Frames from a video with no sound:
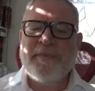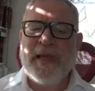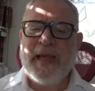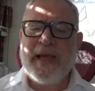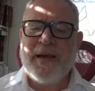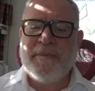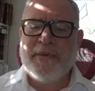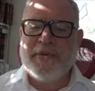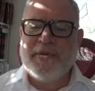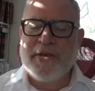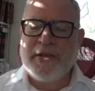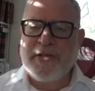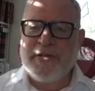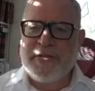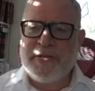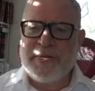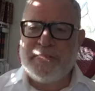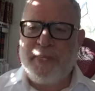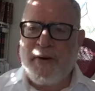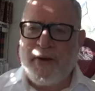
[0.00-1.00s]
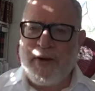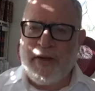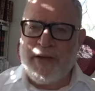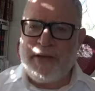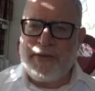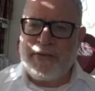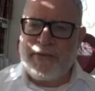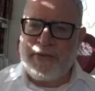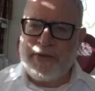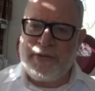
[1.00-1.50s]
how much they
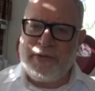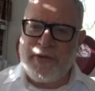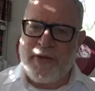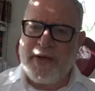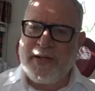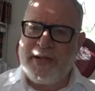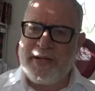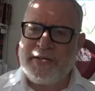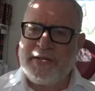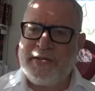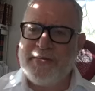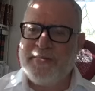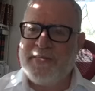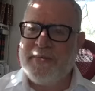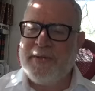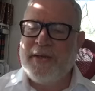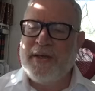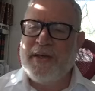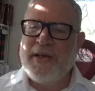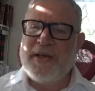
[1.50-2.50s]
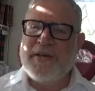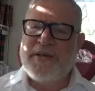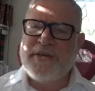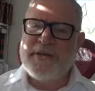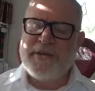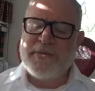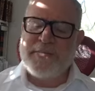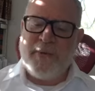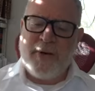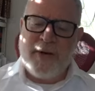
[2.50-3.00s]
despise Zionism,
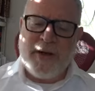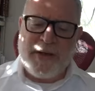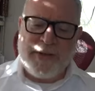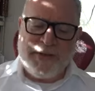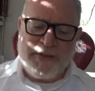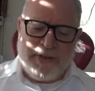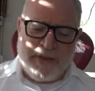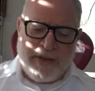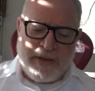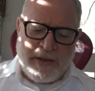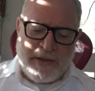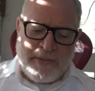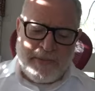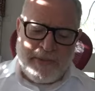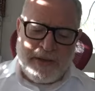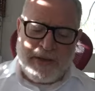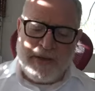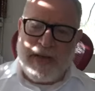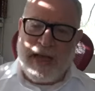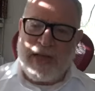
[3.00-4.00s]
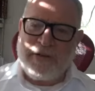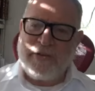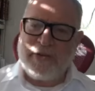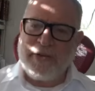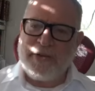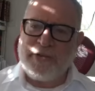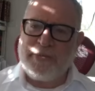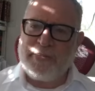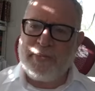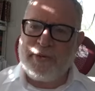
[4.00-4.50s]
despise the
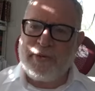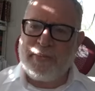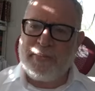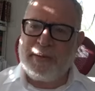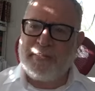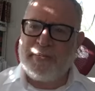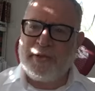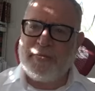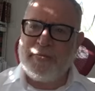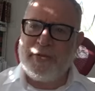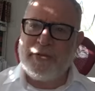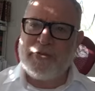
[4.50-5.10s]
nationalism of the people of